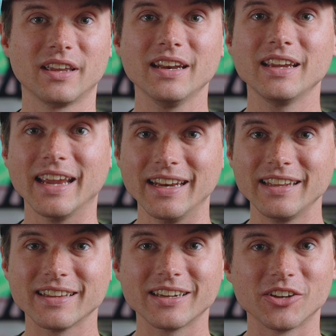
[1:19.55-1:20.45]
Getting
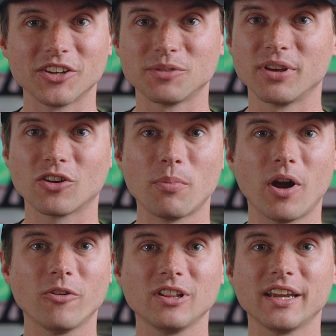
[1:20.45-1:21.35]
anything good
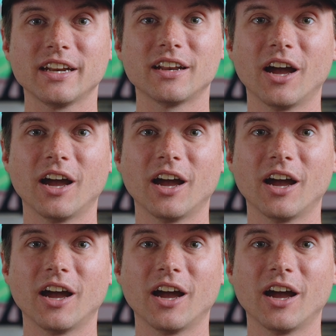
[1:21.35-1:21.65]
pickleball related